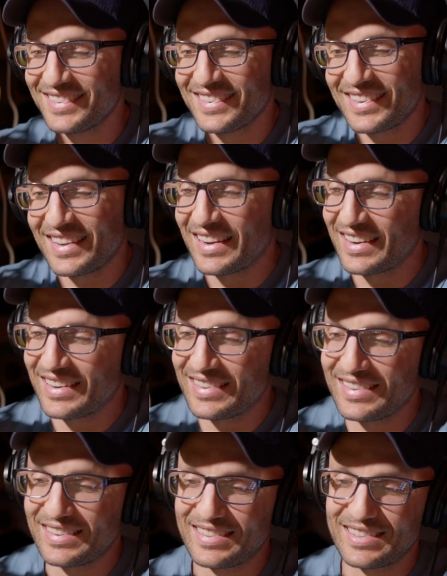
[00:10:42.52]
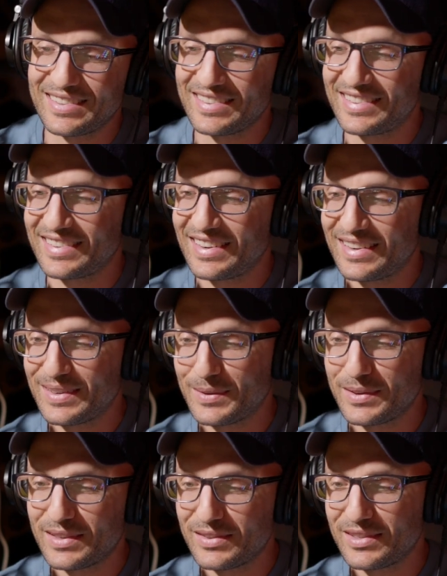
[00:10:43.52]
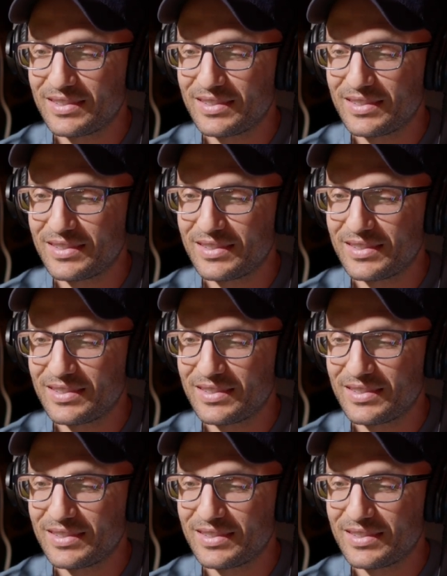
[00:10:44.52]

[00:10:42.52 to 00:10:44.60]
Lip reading: Yeah, they saw a snake or whatever.